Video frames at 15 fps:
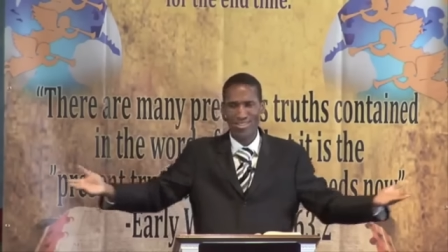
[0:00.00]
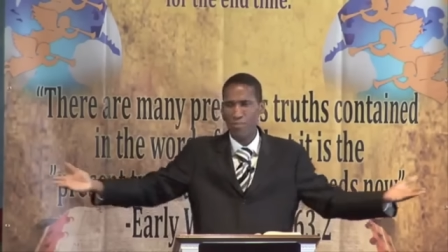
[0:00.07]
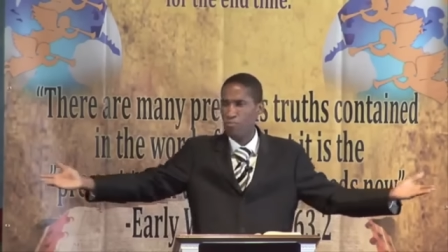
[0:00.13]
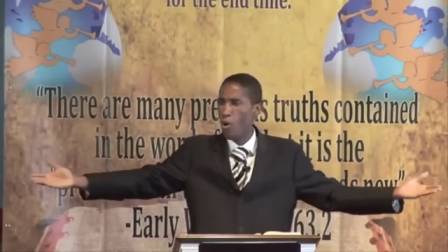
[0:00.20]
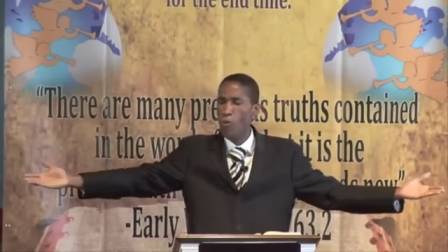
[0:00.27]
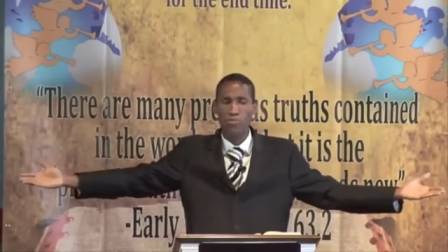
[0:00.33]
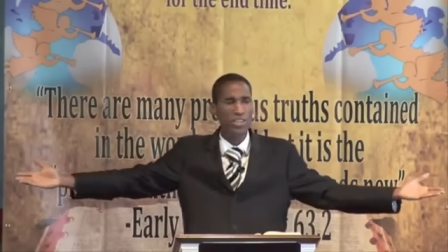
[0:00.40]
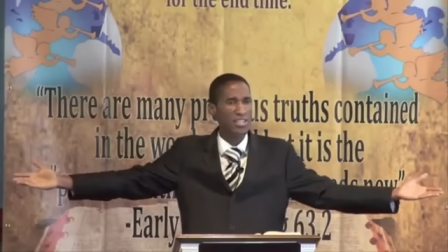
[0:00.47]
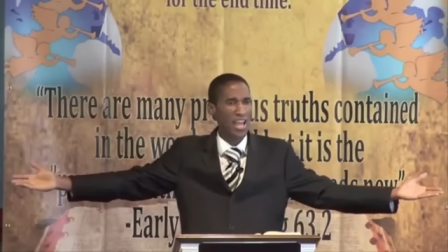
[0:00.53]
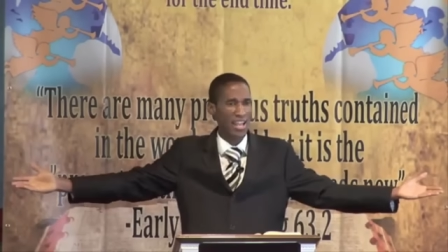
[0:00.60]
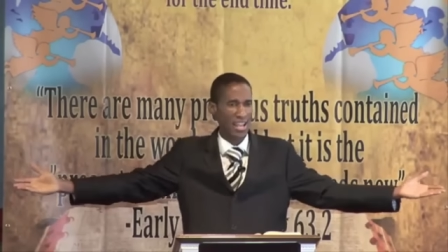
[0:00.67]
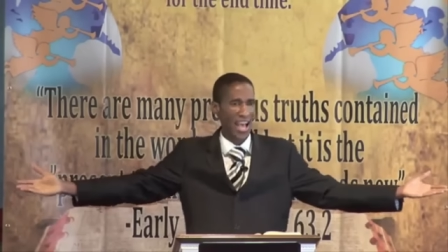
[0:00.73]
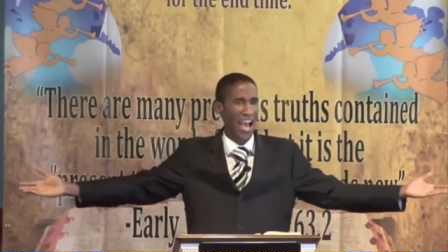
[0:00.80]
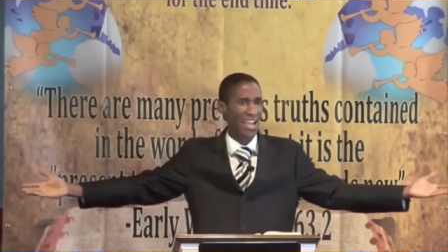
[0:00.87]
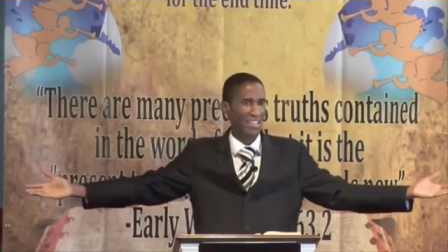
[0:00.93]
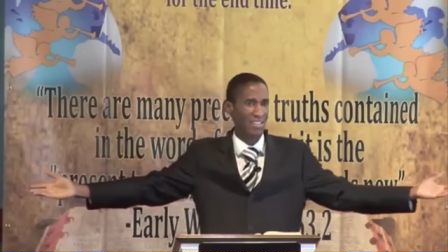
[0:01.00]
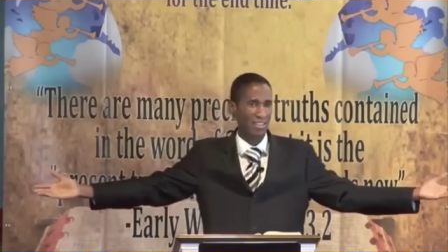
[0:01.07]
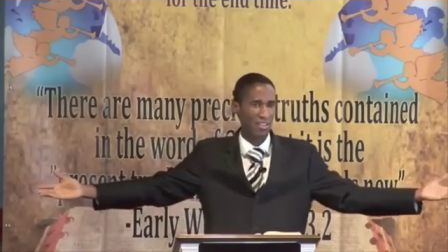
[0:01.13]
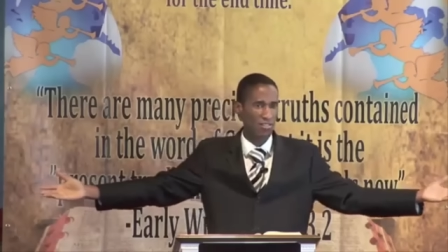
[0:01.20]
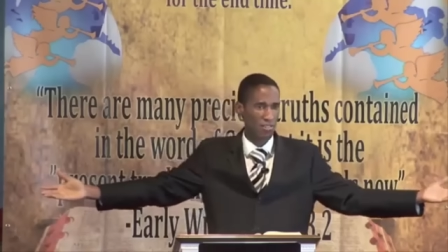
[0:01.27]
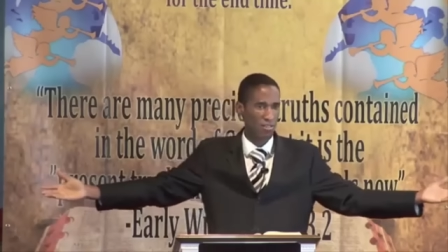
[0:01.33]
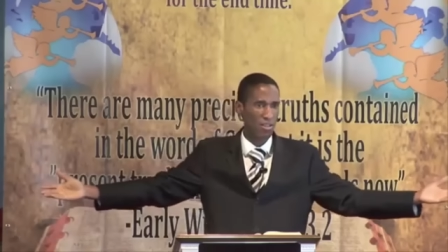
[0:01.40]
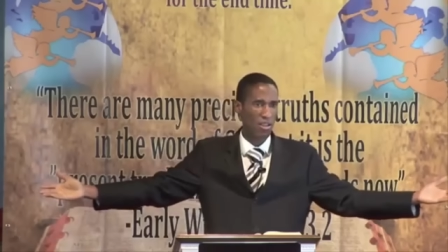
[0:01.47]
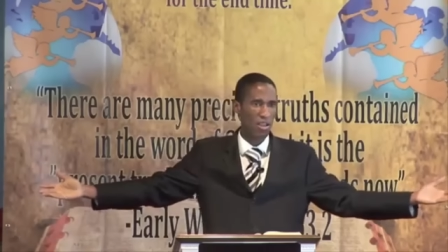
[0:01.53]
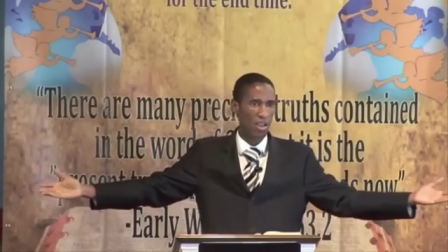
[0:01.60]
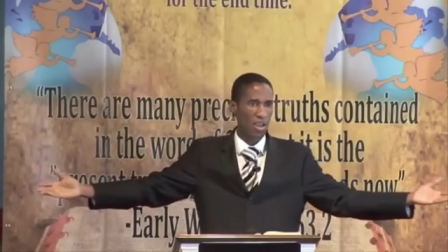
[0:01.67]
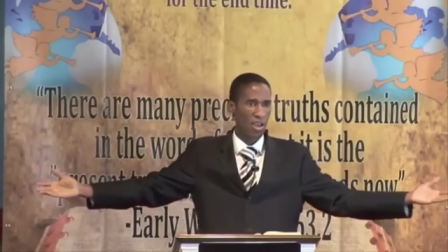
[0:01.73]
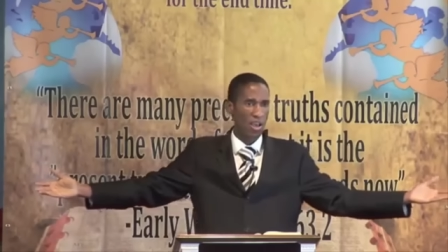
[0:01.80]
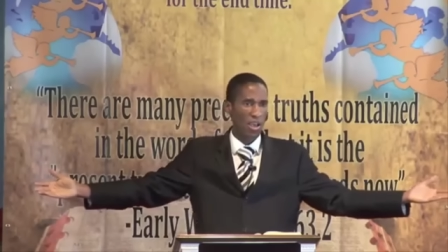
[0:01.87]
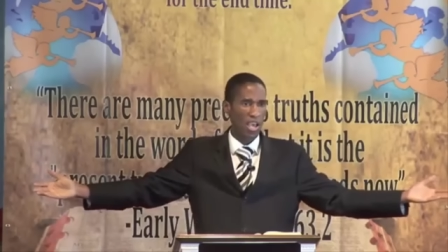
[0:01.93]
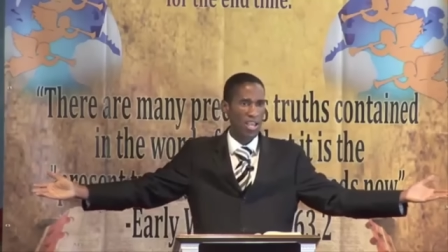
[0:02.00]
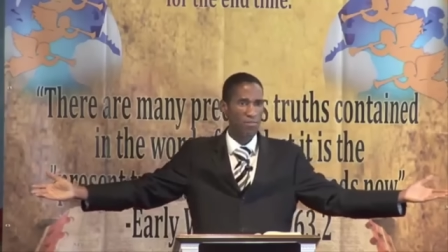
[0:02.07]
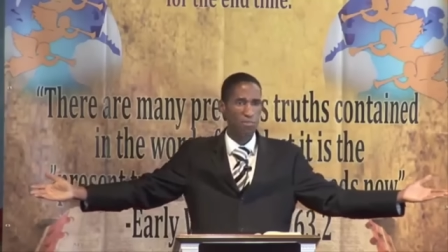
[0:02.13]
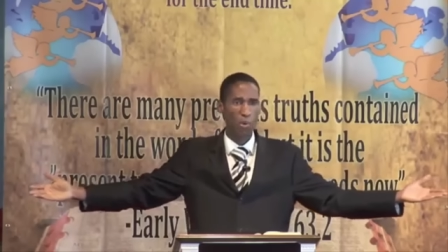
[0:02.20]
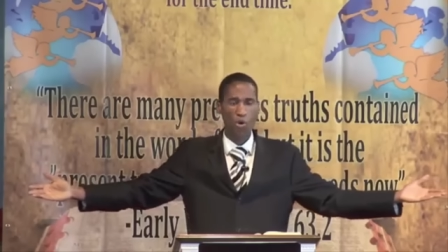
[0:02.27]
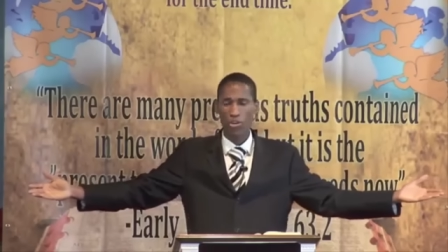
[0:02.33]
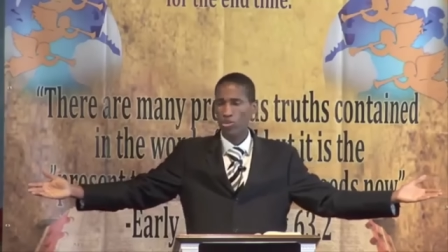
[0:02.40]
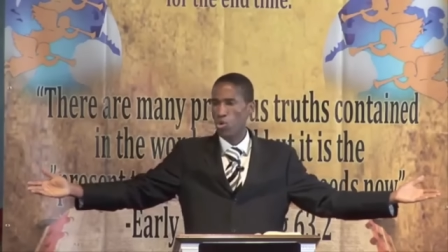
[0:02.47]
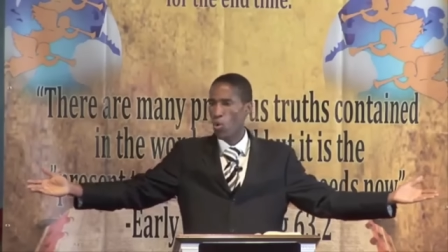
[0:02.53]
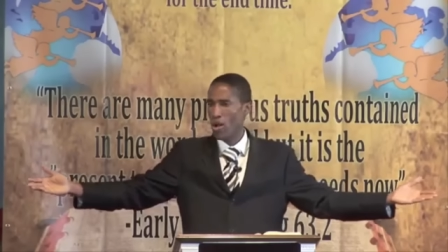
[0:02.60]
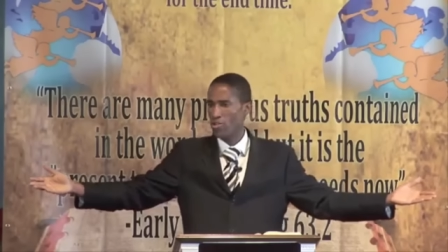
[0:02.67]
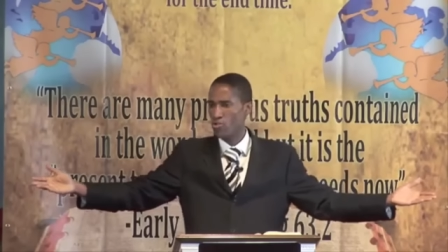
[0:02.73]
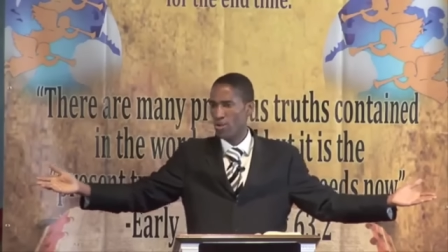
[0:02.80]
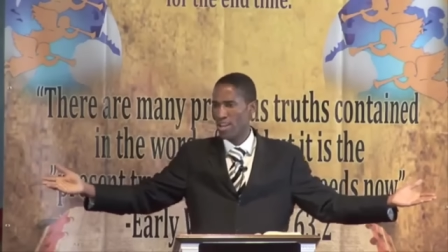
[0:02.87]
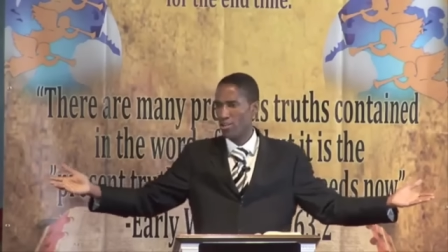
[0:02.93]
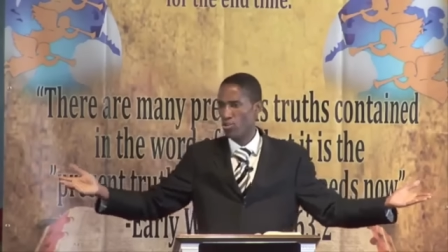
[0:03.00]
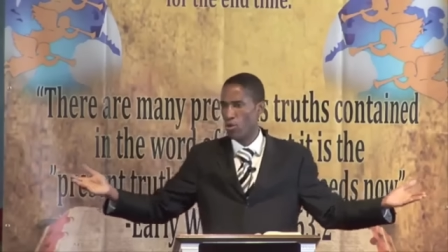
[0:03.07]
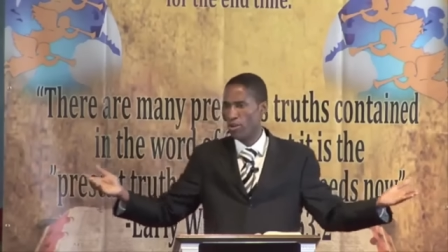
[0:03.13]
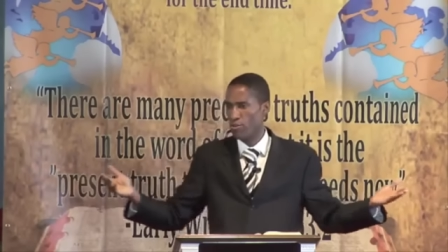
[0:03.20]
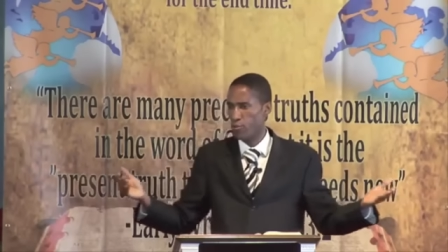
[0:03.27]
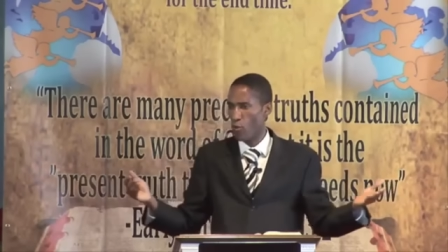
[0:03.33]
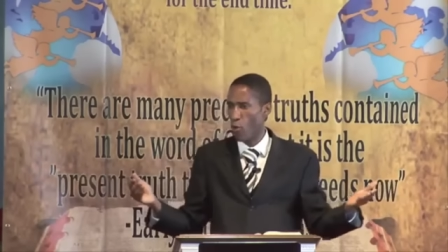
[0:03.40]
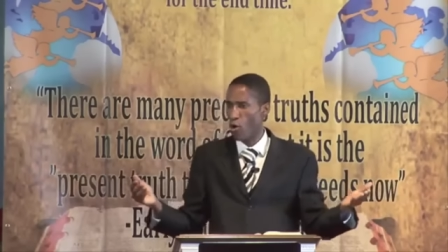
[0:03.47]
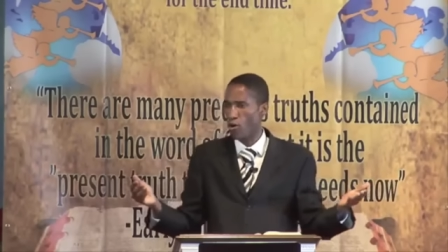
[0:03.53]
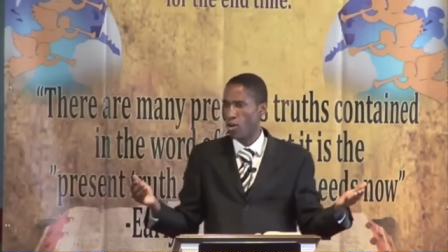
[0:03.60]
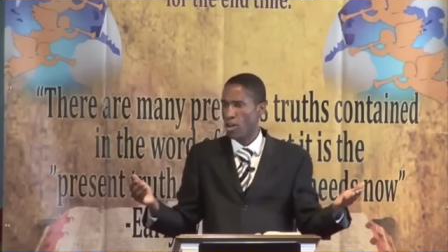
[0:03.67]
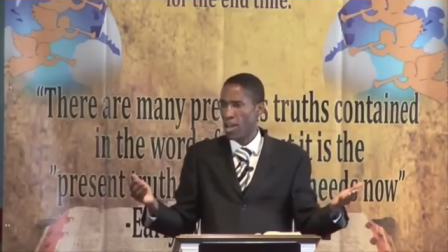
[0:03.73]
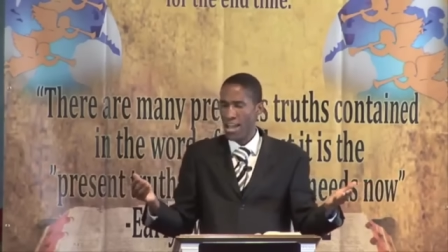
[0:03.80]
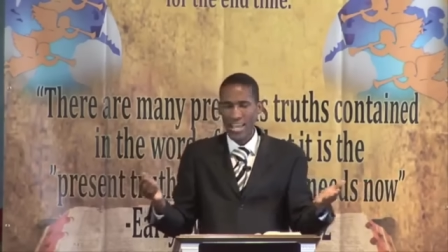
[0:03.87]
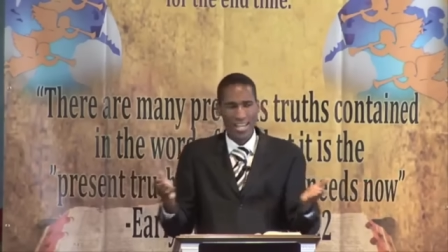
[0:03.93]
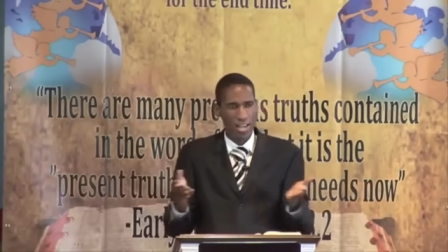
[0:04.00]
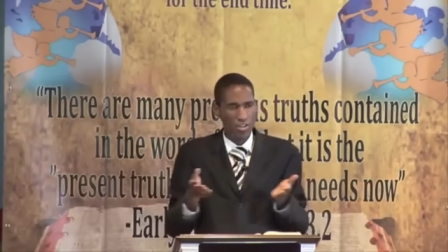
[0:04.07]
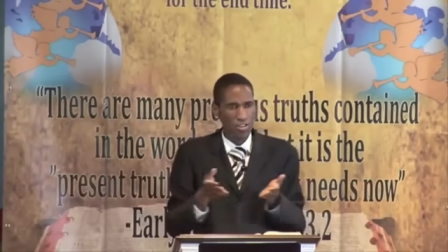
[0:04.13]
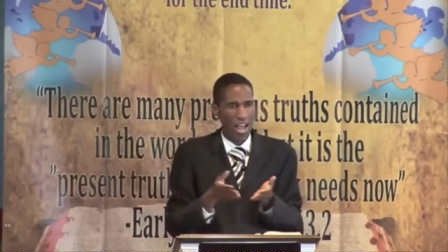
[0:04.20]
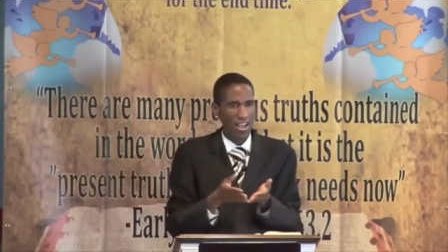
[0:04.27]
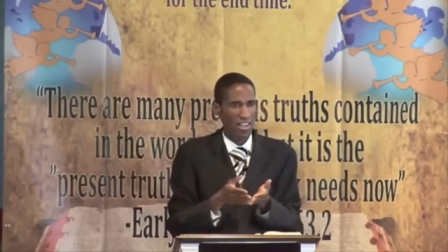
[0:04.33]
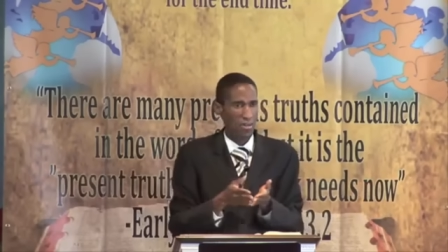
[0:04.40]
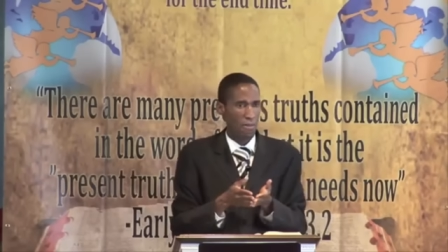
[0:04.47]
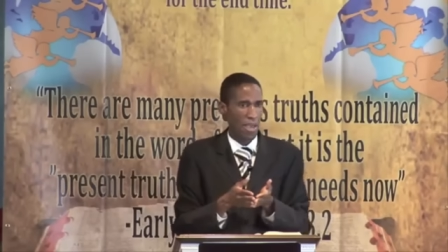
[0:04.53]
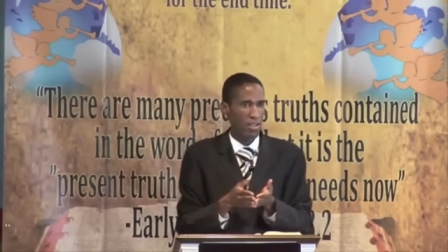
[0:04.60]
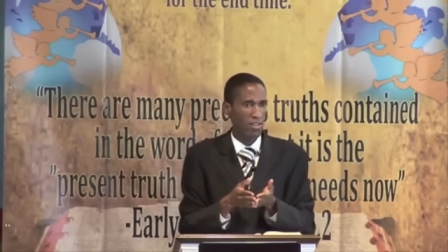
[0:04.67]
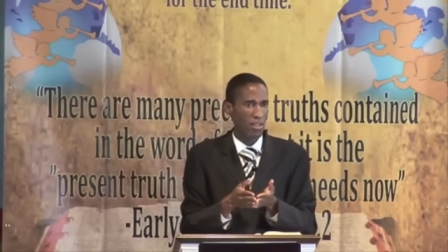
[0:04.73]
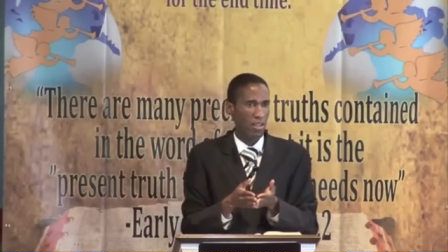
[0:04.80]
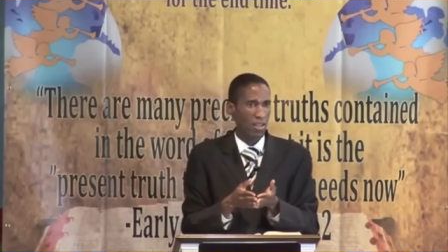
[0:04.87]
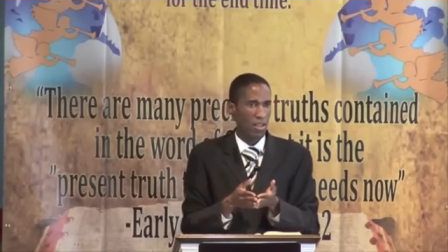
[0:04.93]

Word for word: The Pope did not hide this in point 234 in his document,